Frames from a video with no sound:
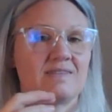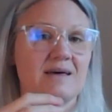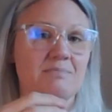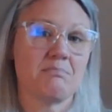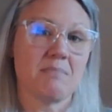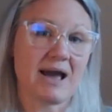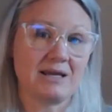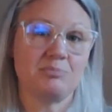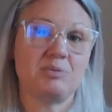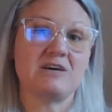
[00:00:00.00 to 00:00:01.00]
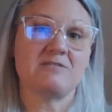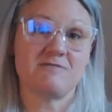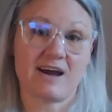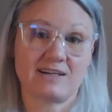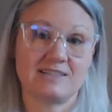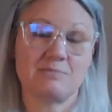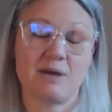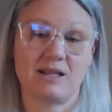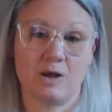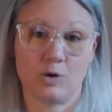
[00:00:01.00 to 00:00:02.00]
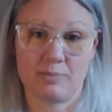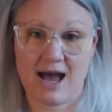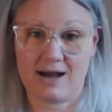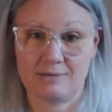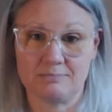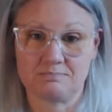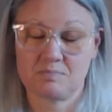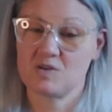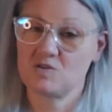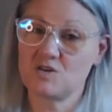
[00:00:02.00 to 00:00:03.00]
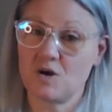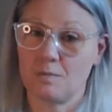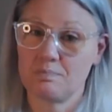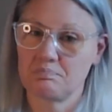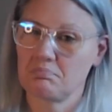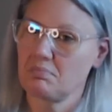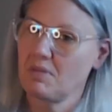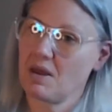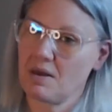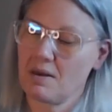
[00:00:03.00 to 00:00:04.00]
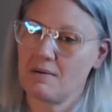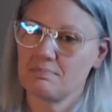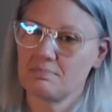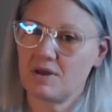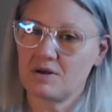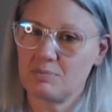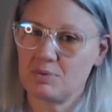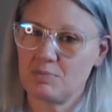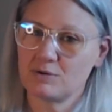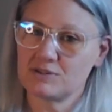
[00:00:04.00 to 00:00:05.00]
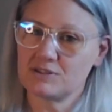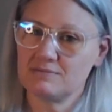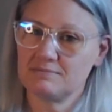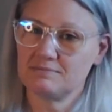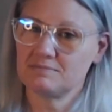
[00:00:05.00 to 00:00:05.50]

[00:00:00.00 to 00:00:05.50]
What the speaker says: that might be affecting my lower back. So I'll keep you posted.